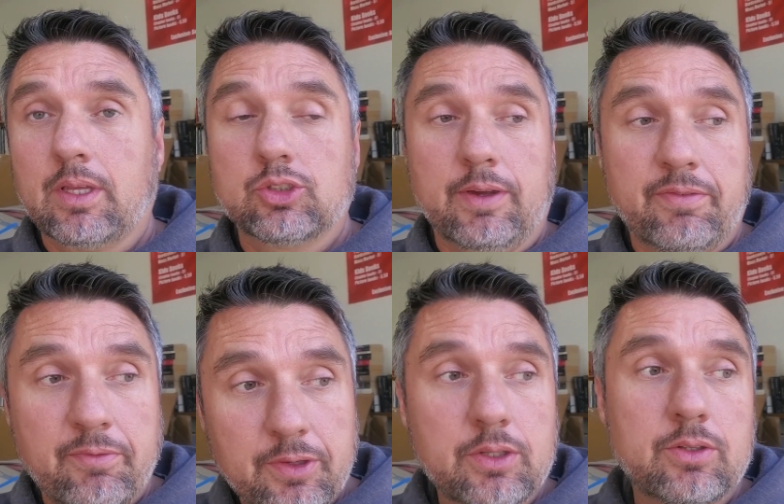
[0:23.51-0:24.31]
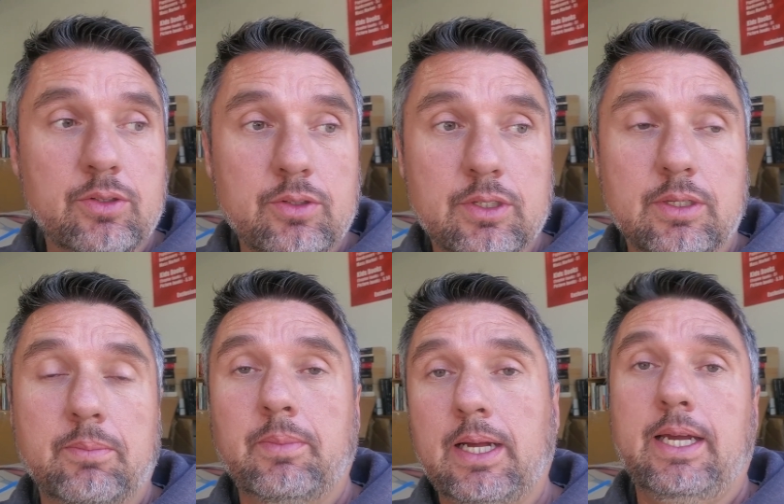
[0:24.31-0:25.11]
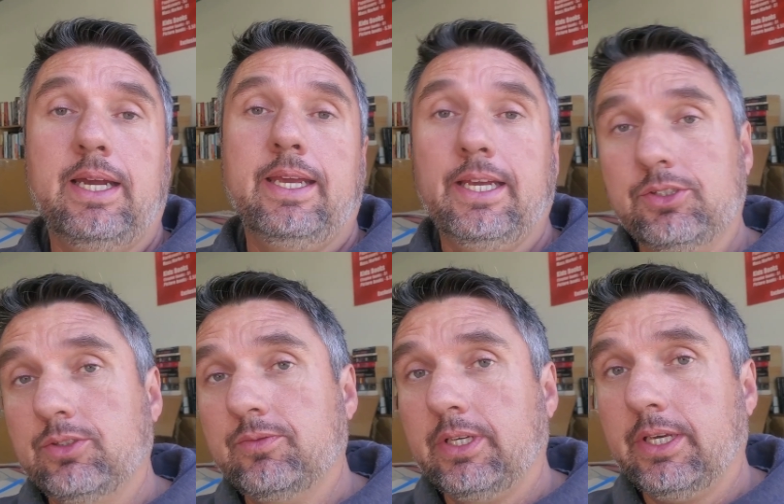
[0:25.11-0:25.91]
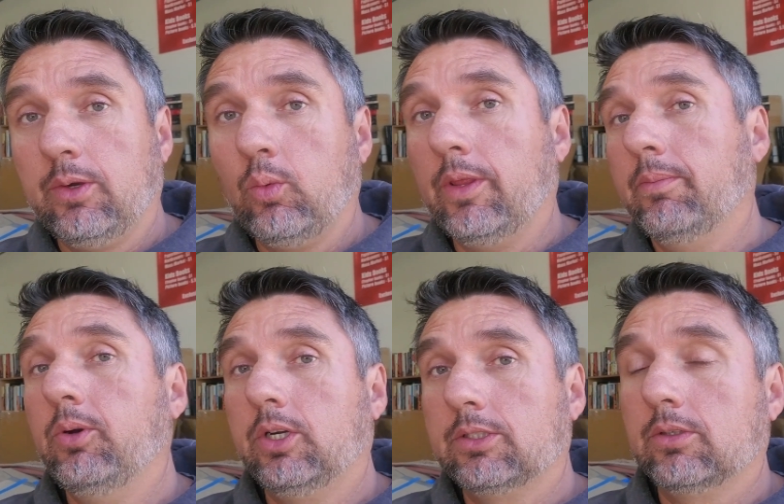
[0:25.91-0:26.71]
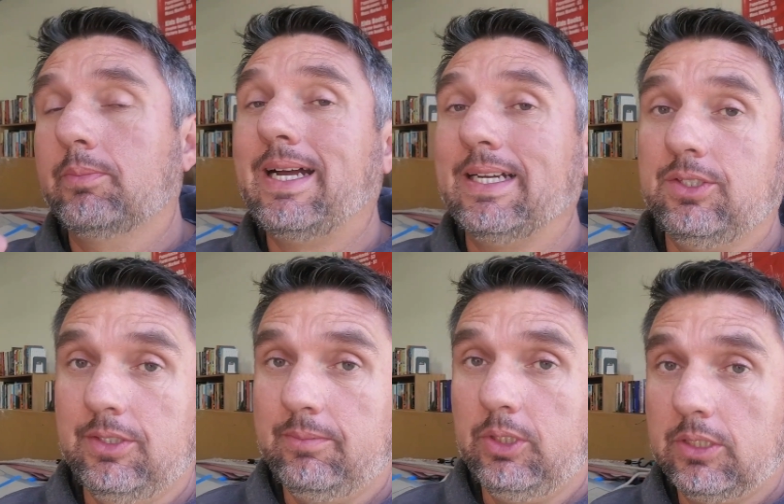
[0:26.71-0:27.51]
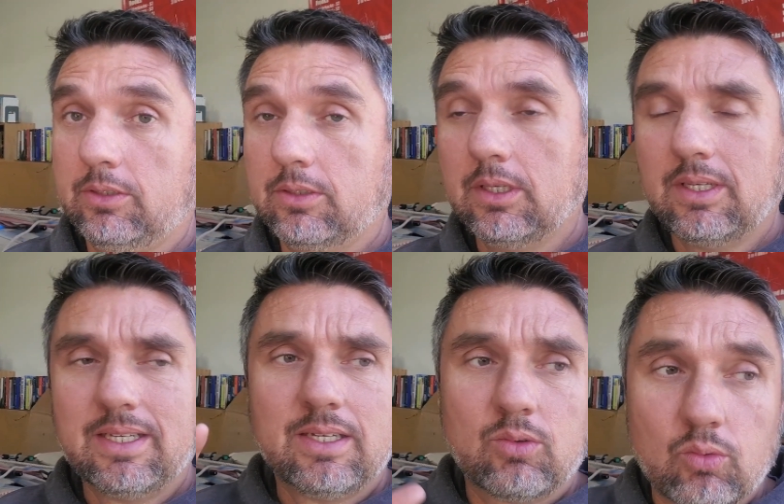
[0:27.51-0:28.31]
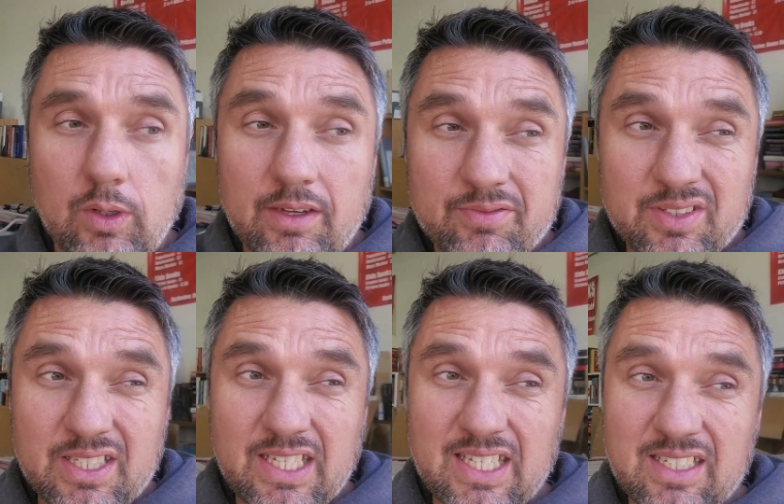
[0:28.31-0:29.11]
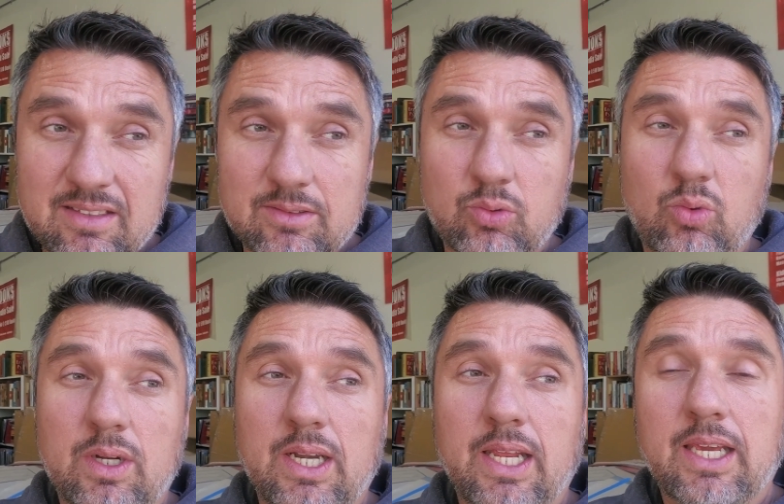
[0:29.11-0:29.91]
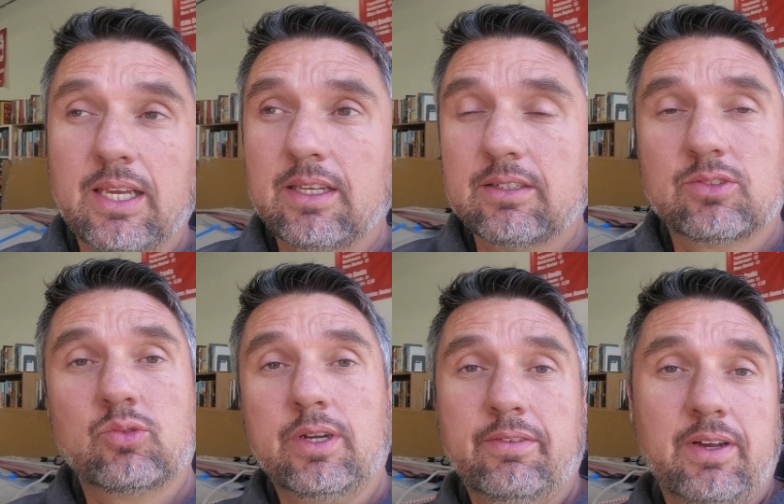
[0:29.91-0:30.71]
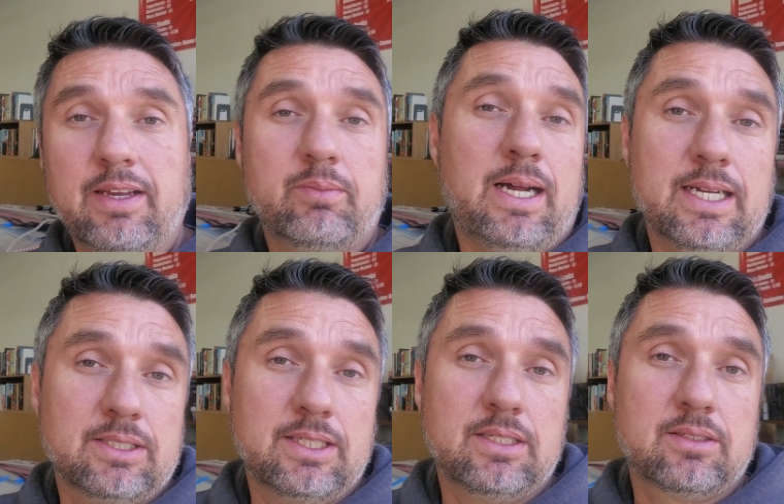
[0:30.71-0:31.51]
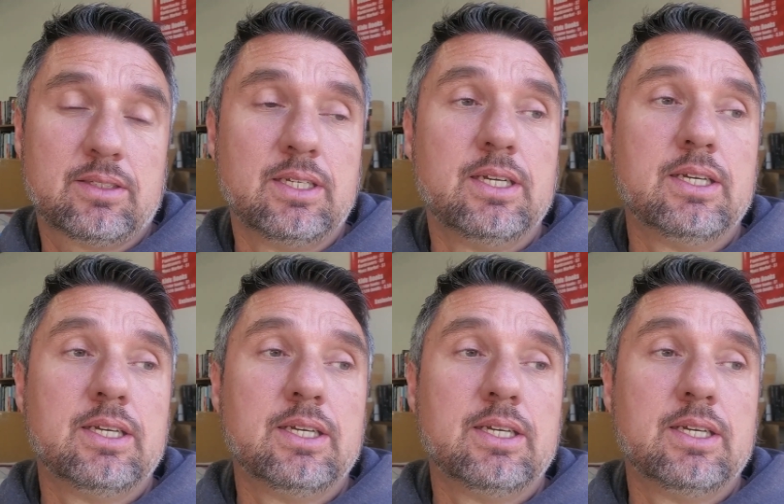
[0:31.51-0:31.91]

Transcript: So I filled my SUV with books or boxes of books roughly 20 to 25 boxes.